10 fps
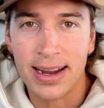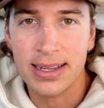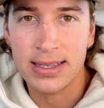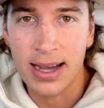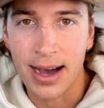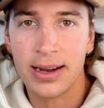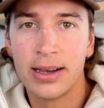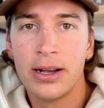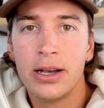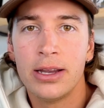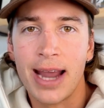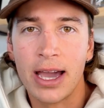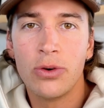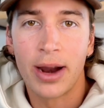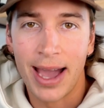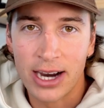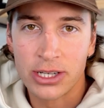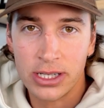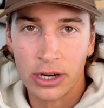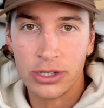is done, now you want to
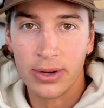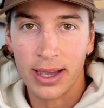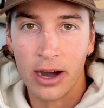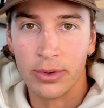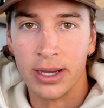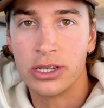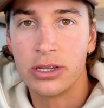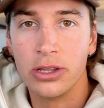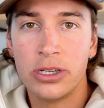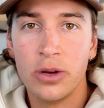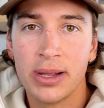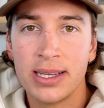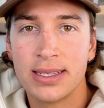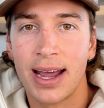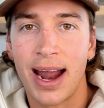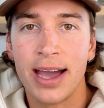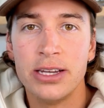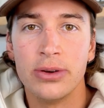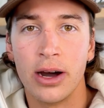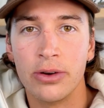actually start doing outreach. So the two places that I
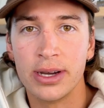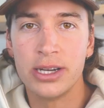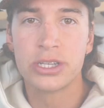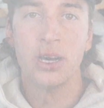do outreach